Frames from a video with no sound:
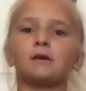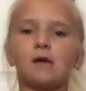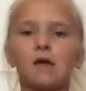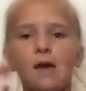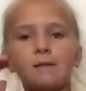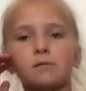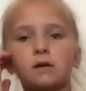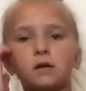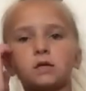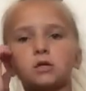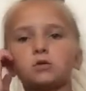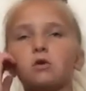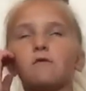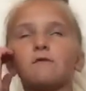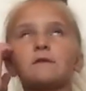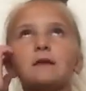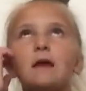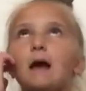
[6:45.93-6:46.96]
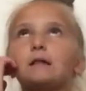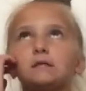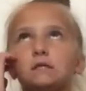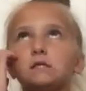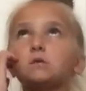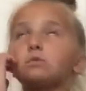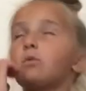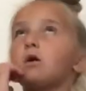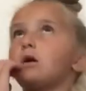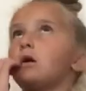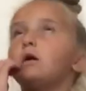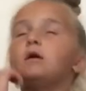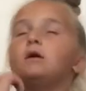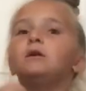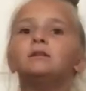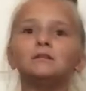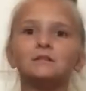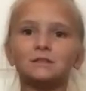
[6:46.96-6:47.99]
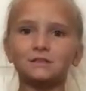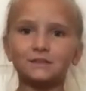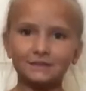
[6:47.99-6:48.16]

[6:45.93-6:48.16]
Okay, I'm gonna do a finale swirl.